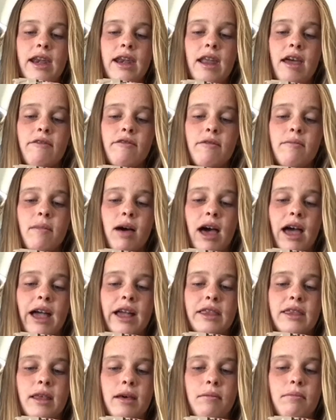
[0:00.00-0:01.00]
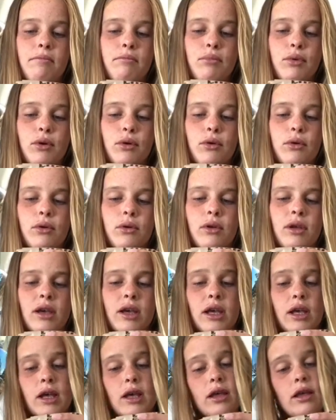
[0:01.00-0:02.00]
Nevermind
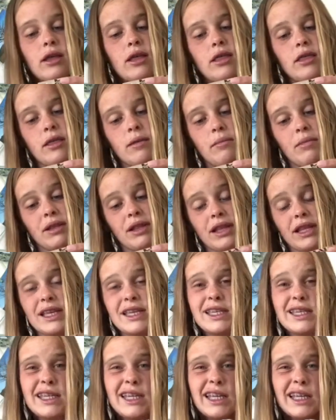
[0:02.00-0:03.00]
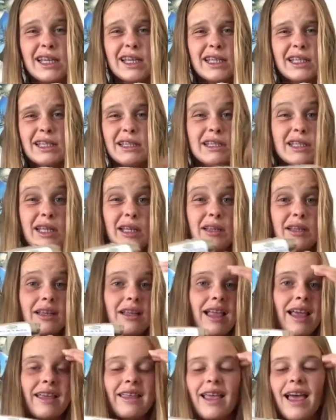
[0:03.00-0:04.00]
the Ballistic,
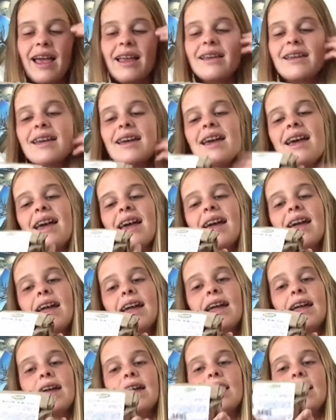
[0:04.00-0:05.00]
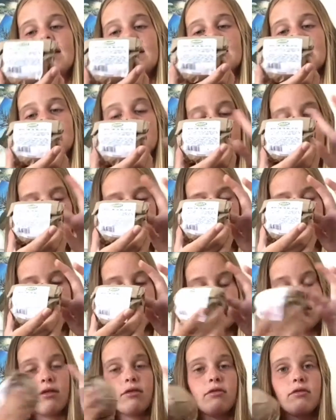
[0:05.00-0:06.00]
something like that. It
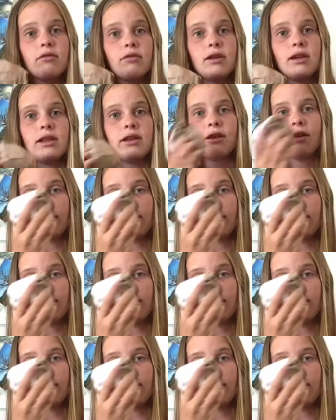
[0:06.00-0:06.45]
smells really